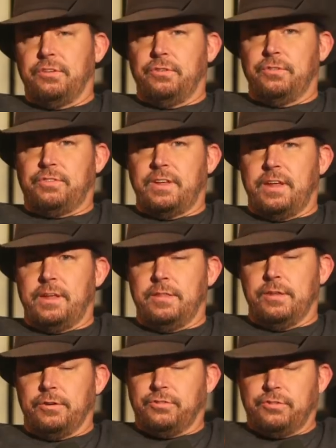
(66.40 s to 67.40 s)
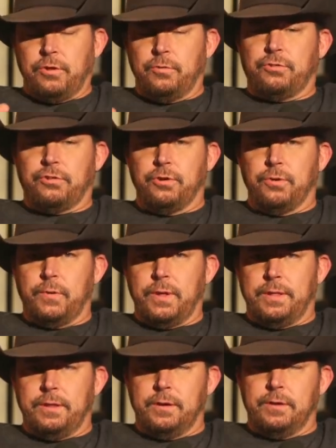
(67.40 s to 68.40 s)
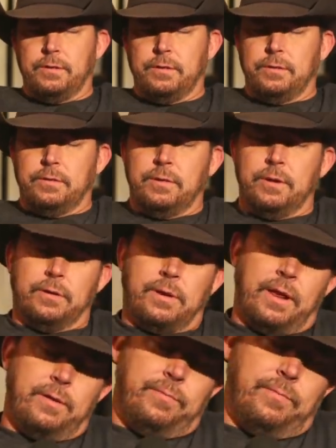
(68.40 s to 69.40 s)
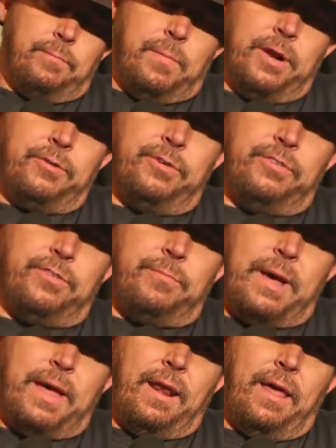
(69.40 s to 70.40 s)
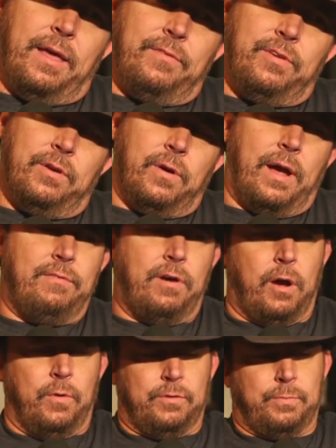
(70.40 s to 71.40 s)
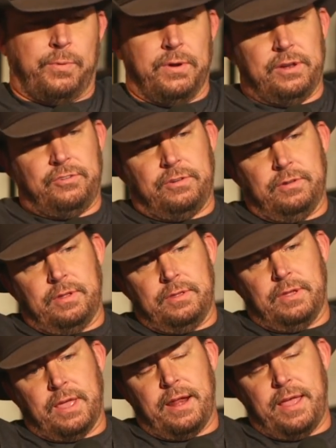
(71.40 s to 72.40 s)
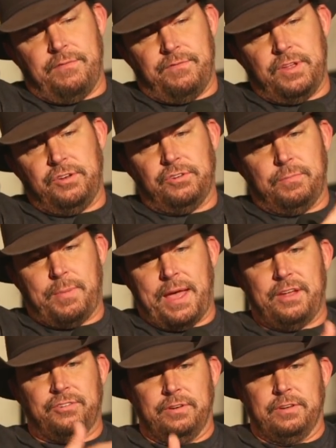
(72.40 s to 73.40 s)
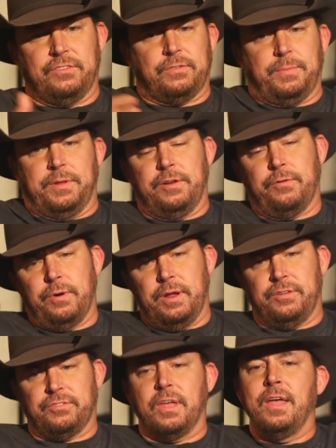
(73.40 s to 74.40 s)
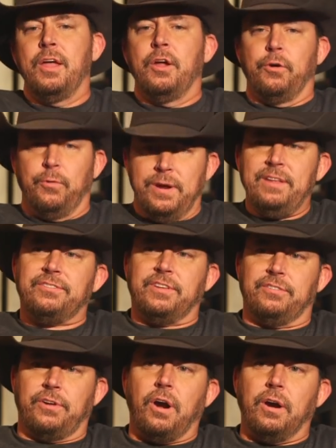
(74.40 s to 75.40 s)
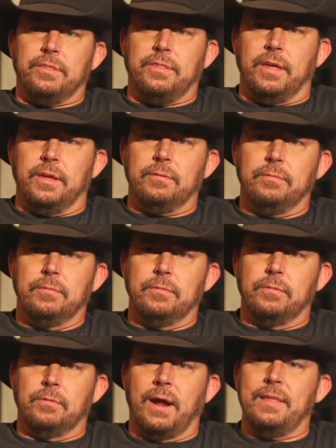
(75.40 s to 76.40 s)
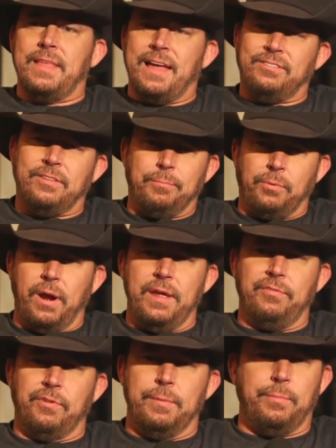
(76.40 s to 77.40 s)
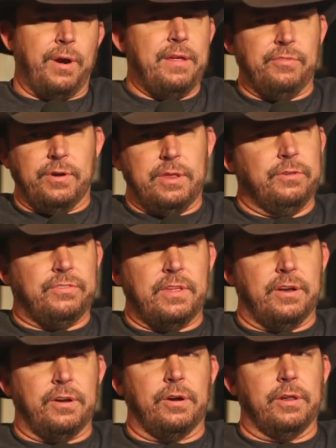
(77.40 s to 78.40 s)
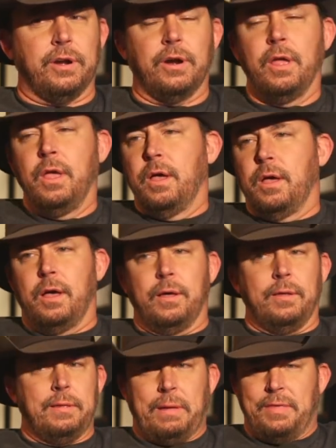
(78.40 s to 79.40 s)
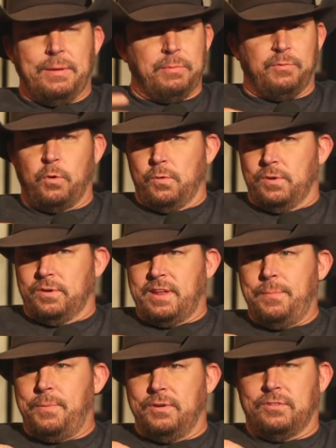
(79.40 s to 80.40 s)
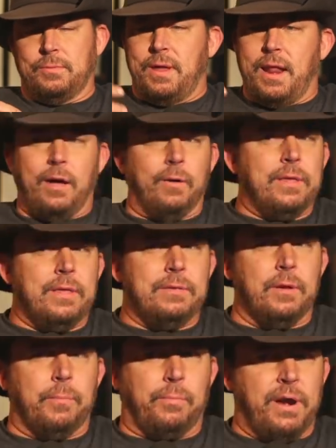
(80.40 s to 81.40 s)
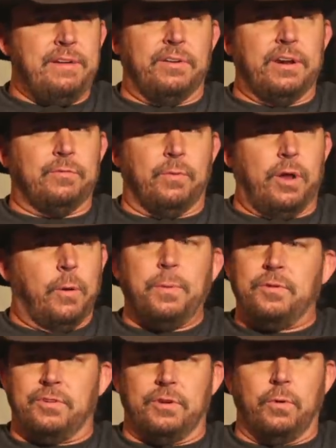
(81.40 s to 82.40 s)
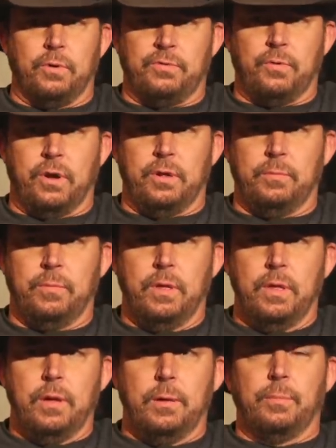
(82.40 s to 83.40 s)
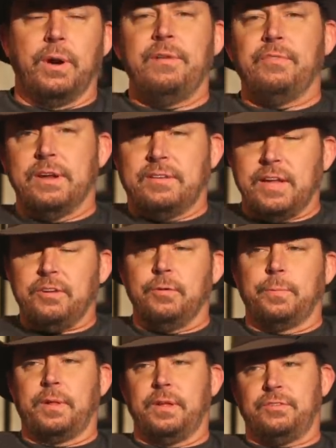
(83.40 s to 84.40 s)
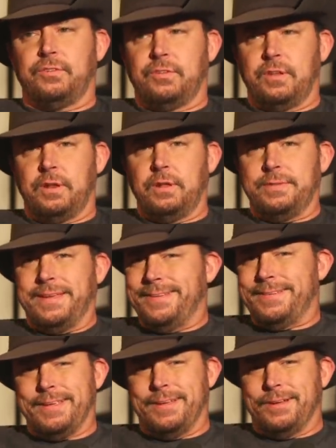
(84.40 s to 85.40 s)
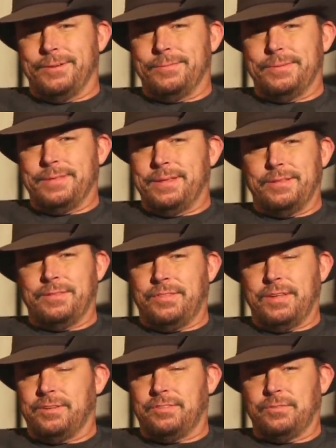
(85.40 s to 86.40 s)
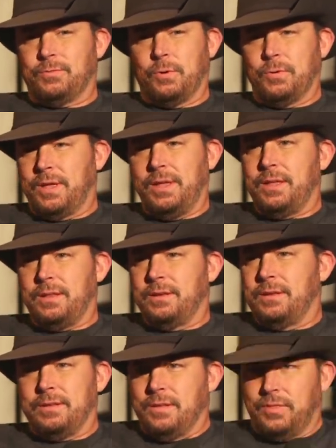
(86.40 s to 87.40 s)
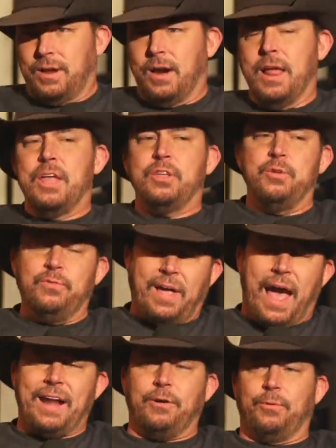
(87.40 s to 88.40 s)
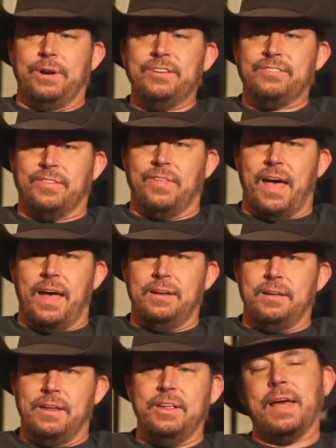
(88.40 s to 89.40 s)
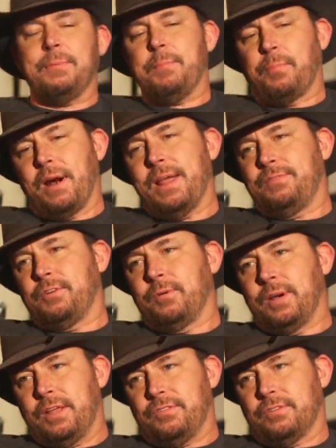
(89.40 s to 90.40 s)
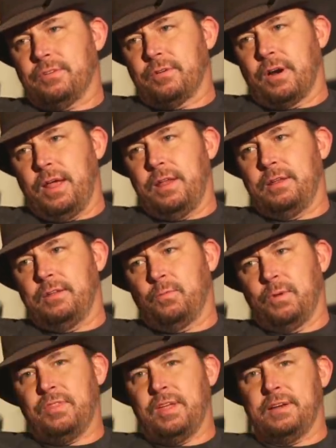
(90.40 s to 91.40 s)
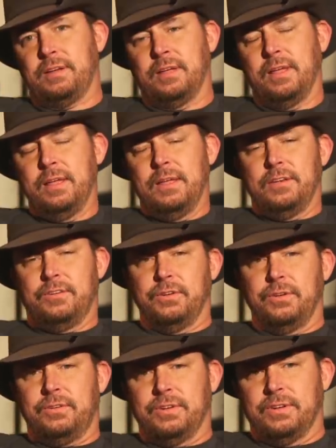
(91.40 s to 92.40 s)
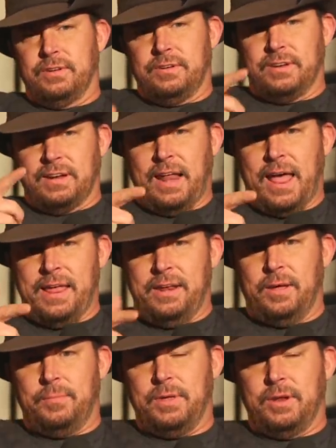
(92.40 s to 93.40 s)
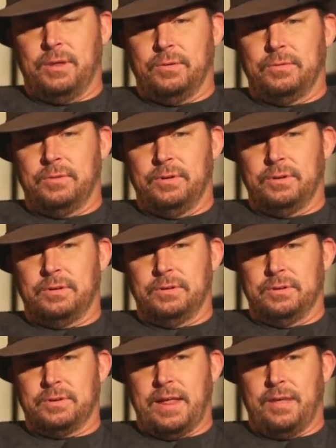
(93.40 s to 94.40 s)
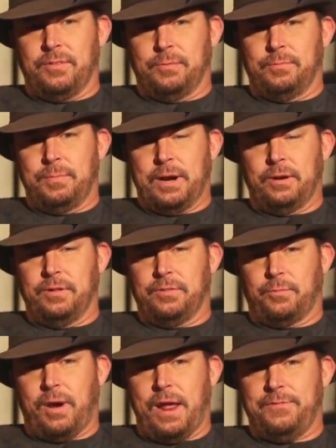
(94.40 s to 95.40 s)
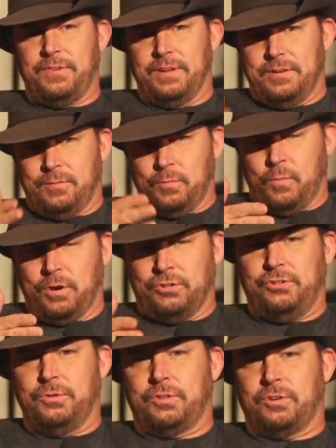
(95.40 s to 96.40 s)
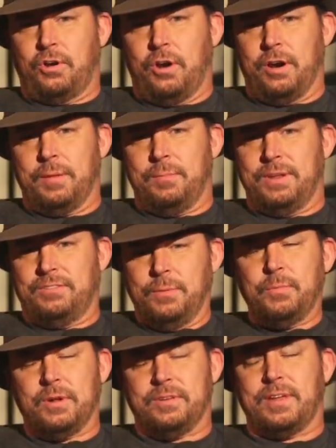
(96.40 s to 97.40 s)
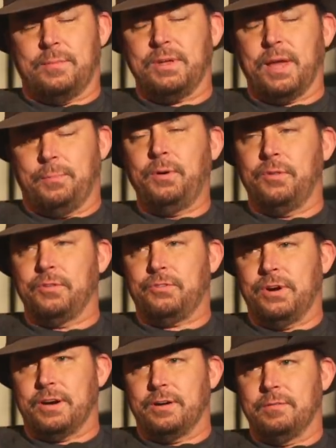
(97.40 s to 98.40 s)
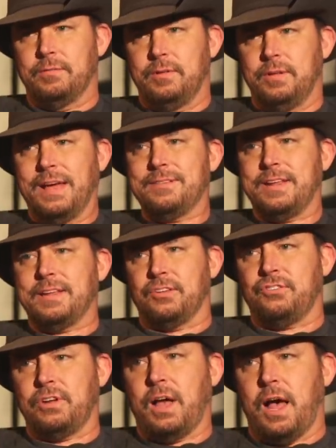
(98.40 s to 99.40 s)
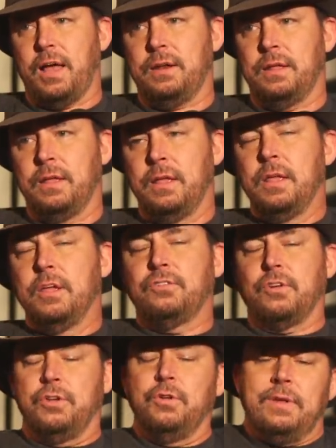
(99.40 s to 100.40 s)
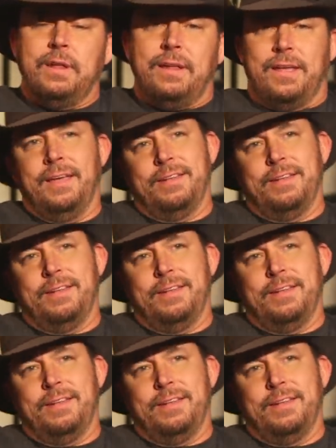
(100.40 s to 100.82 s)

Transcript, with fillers: things you've said that are so true, and they're they're kind of mantras of my life. You know, I've always preached you got to have vision, passion, discipline, and risk. Risk is a hard thing right? That's the bravery. Bravery, you said it earlier. Uh, I think before we were taping, you talking about how you know bravery is what opens the doors for you. -hmm. Bravery takes you places that that you know that other things just won't get you there. You've got to risk that, and you got to be brave to risk. Right? It's one mm -hmm. thing mm-hmm. to to to to line up. You know, look look down the barrel of the rifle and want to shoot the target, but at some point in time, you got to pull the trigger. You got to take the shot. So you did,